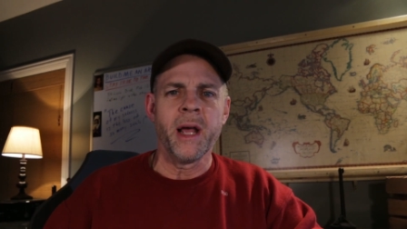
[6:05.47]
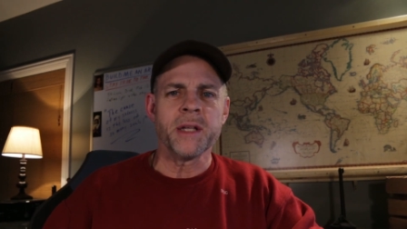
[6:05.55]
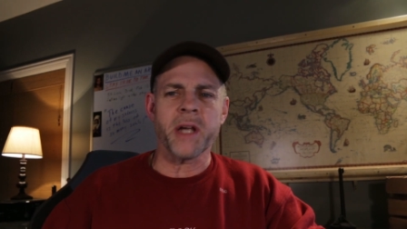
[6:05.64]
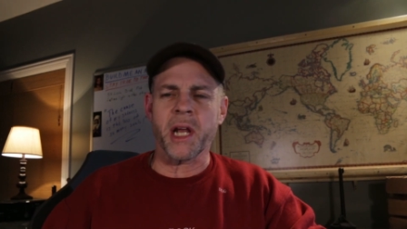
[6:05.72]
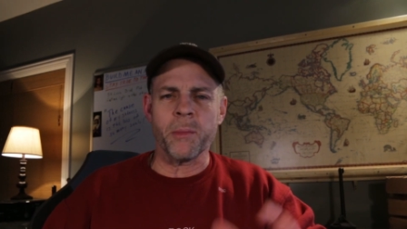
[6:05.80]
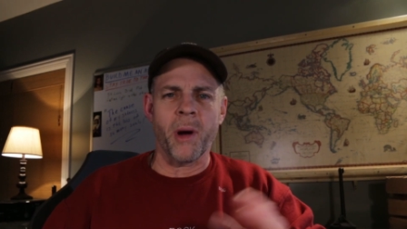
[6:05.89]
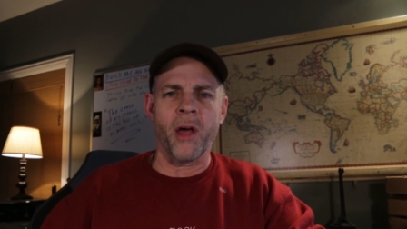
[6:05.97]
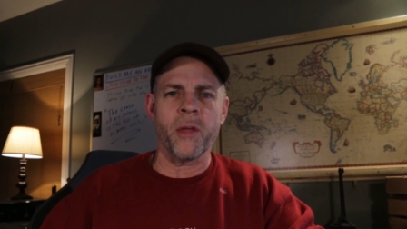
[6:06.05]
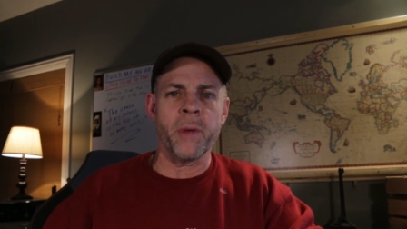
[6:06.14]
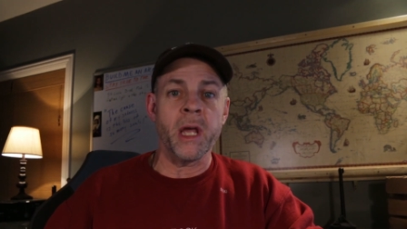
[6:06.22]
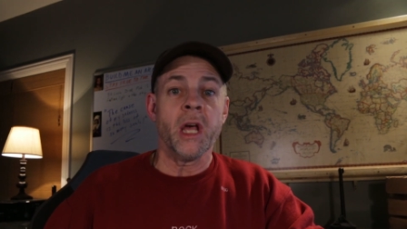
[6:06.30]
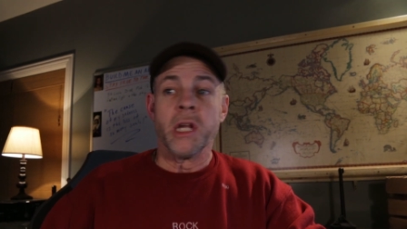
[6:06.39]
It's not going to
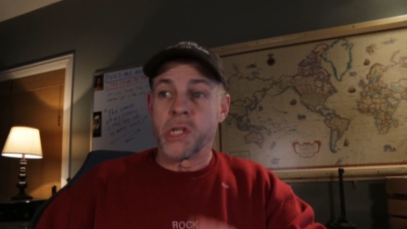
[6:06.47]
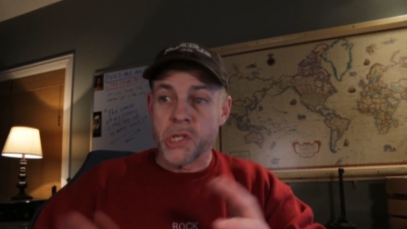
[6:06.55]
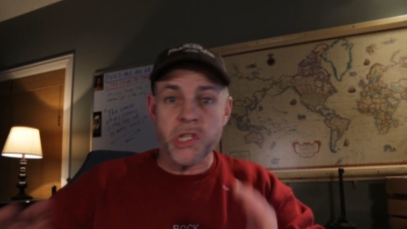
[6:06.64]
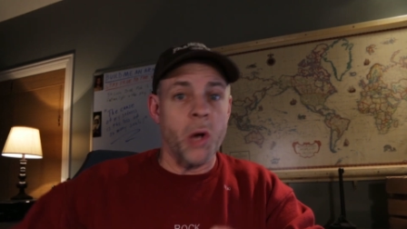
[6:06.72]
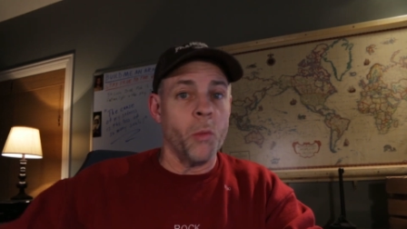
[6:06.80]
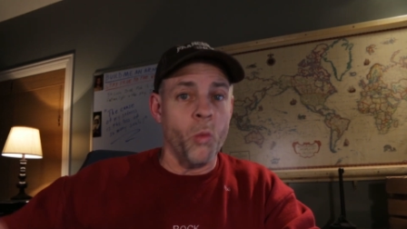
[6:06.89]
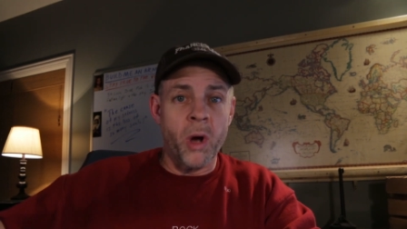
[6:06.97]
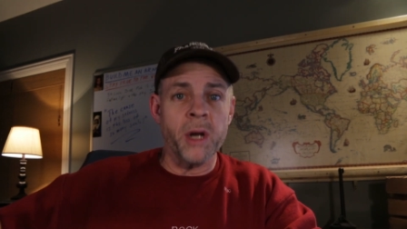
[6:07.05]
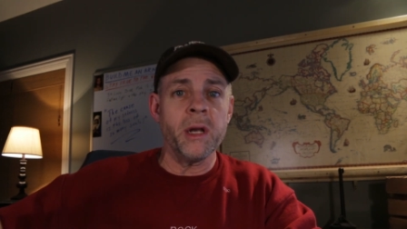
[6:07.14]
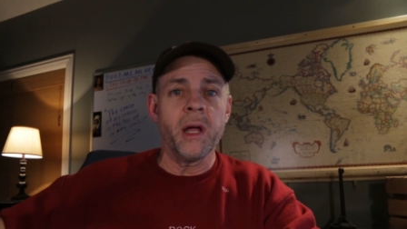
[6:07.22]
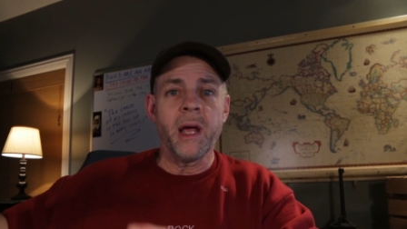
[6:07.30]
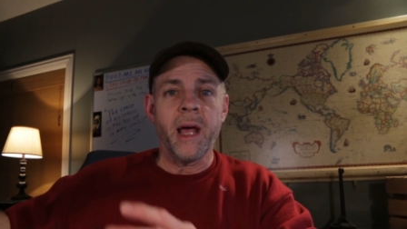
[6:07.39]
bother me.
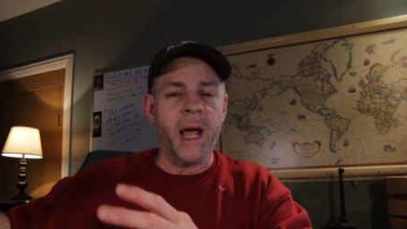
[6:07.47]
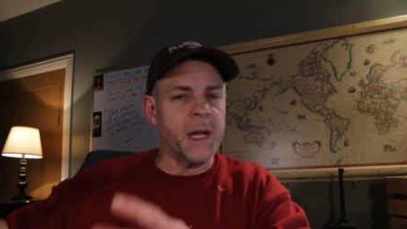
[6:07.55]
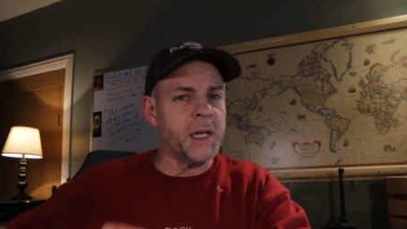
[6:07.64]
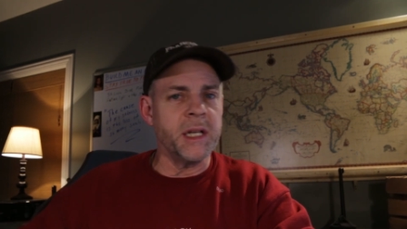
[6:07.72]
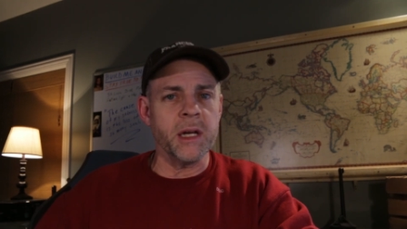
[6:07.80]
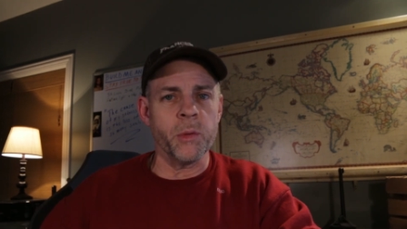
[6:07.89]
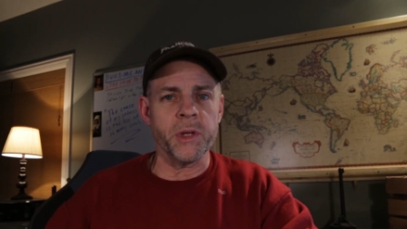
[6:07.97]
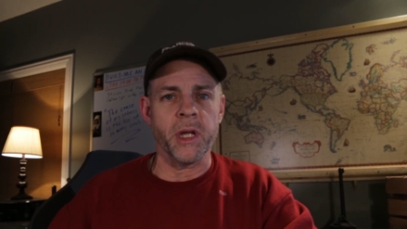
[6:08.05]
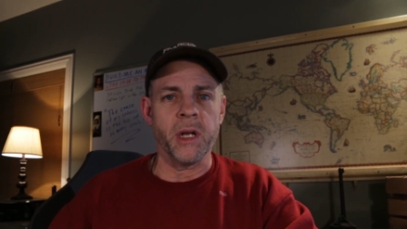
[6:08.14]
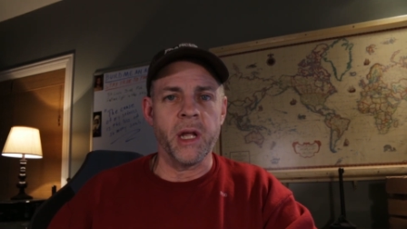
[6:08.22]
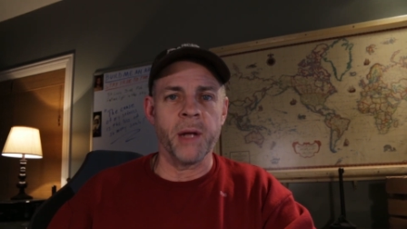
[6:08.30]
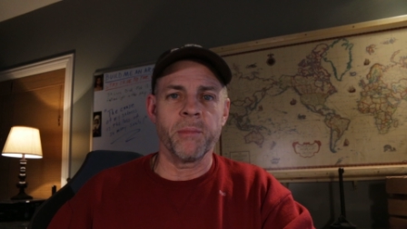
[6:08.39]
Someone had to deal with
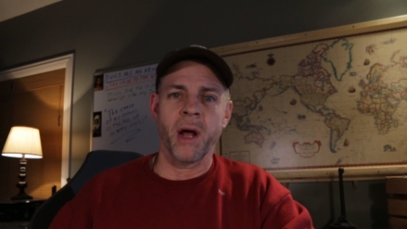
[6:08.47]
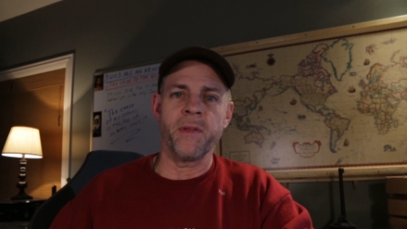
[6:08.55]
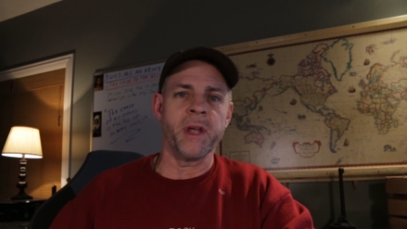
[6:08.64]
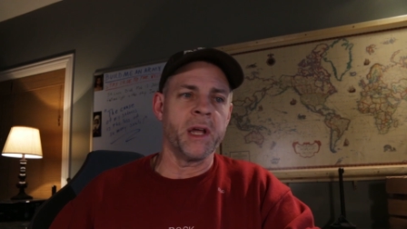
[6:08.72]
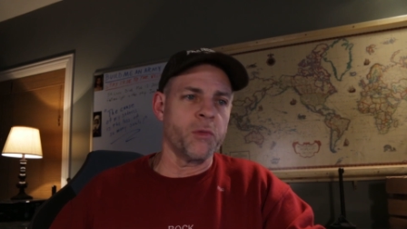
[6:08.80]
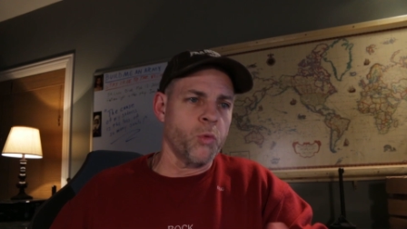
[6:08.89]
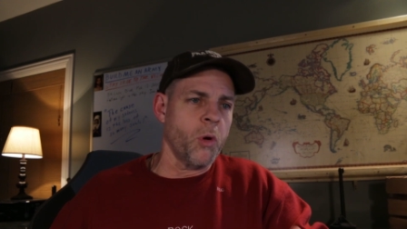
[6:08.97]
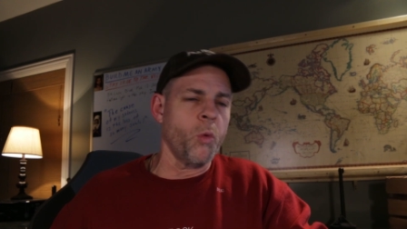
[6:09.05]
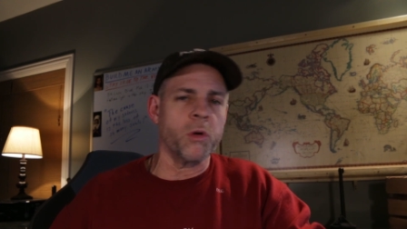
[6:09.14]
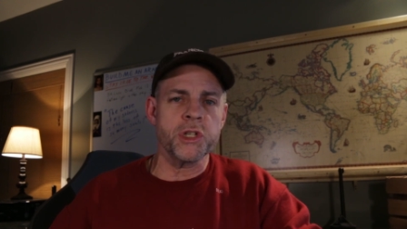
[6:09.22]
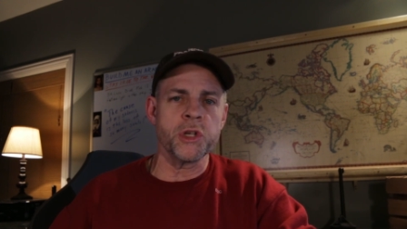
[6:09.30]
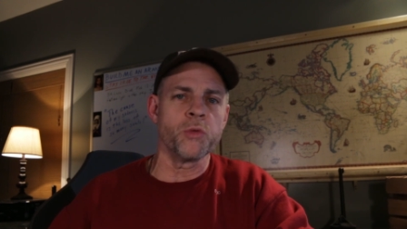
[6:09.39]
it. And by the end of World
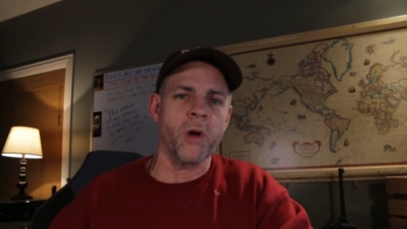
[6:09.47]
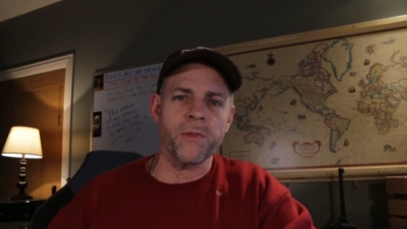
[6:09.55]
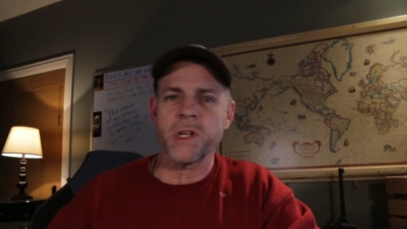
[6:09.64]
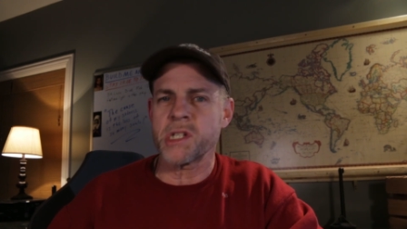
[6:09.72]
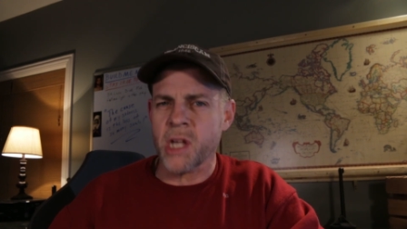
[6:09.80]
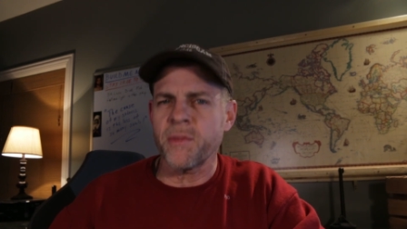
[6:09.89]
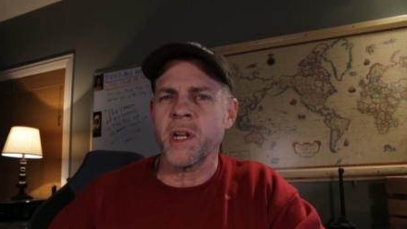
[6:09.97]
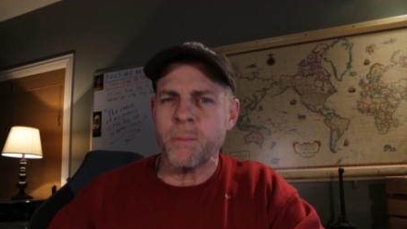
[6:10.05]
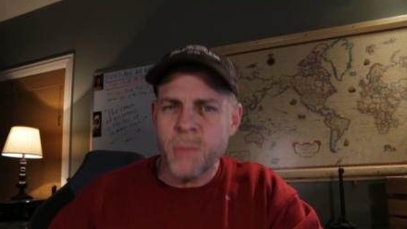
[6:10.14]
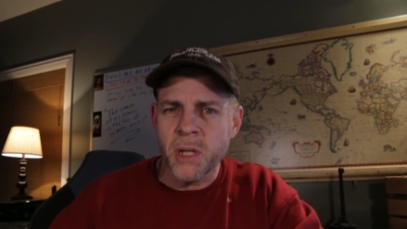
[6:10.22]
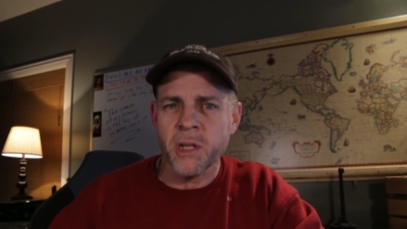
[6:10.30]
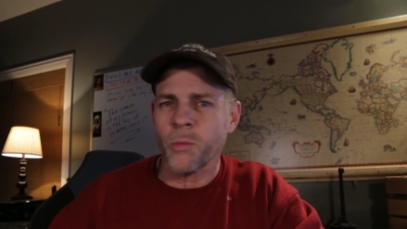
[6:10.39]
War Two, roughly seventy
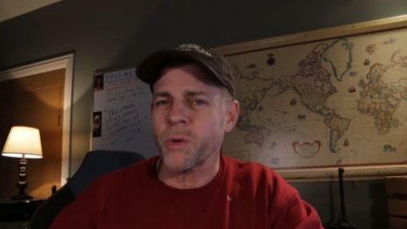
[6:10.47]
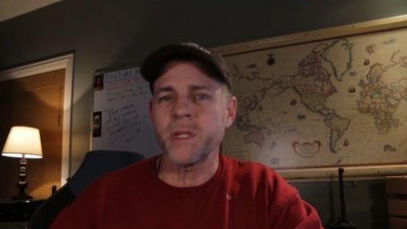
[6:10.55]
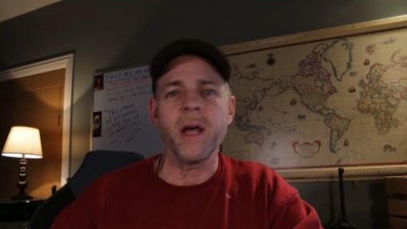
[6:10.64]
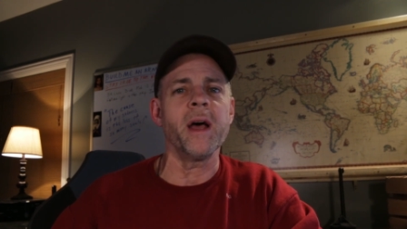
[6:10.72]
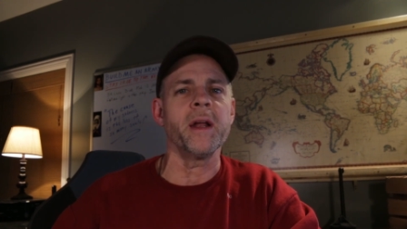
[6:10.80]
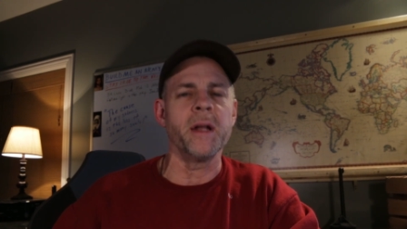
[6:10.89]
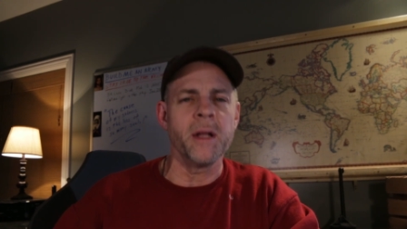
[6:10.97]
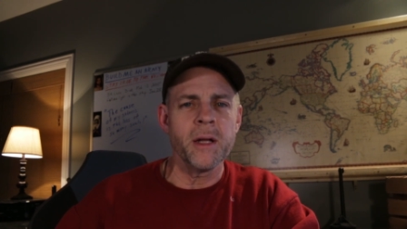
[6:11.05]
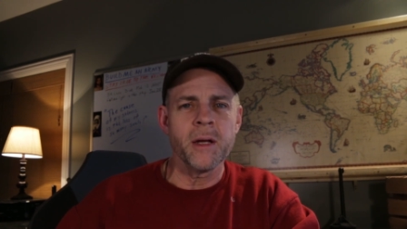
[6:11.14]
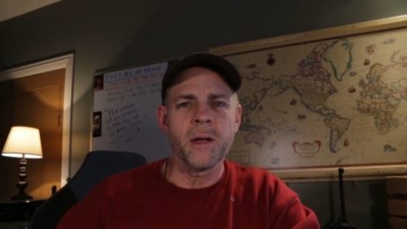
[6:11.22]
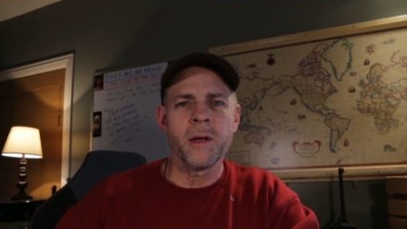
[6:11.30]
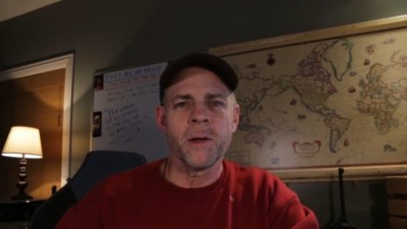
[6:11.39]
million were dead
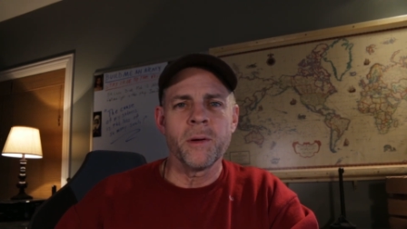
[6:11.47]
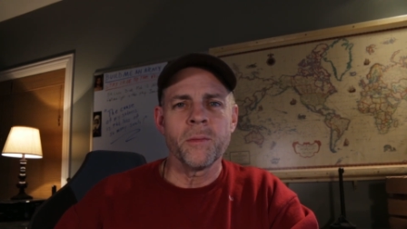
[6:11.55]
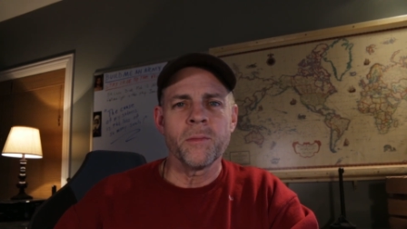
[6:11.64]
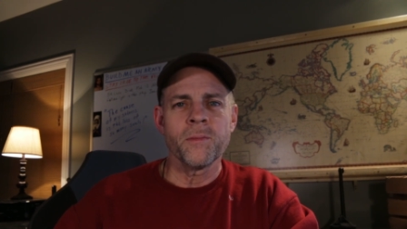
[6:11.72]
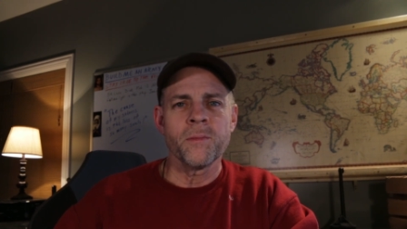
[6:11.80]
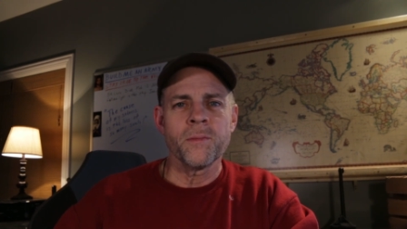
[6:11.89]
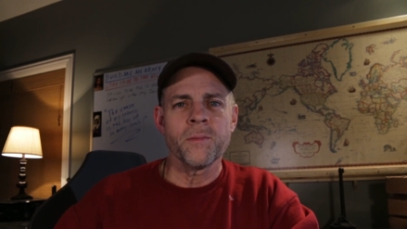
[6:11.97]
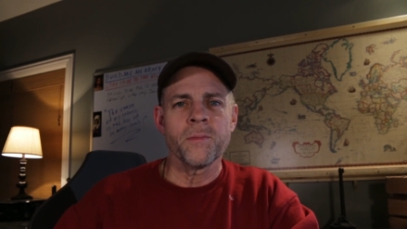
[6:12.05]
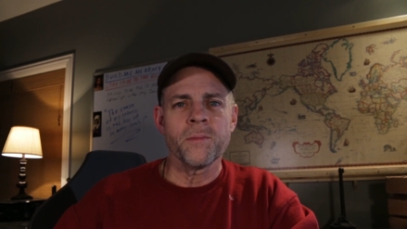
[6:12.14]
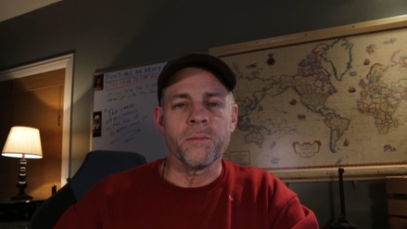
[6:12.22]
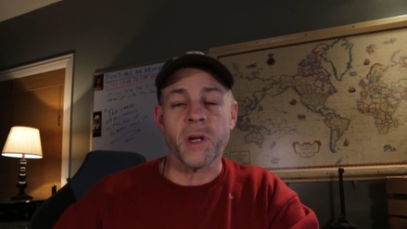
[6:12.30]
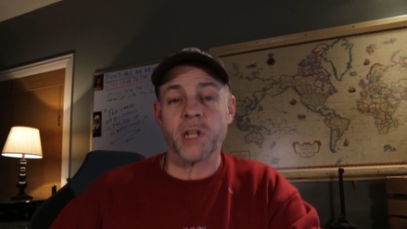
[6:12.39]

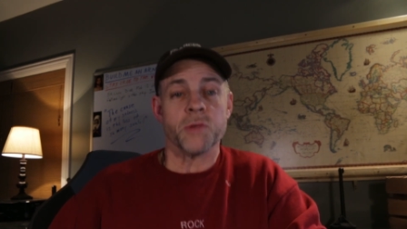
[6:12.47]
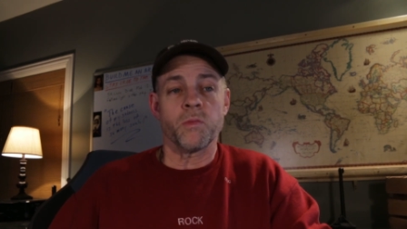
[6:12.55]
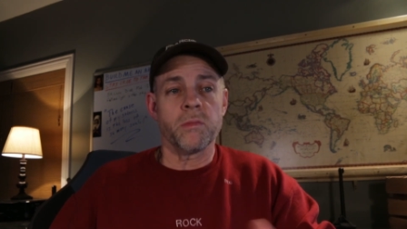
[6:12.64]
because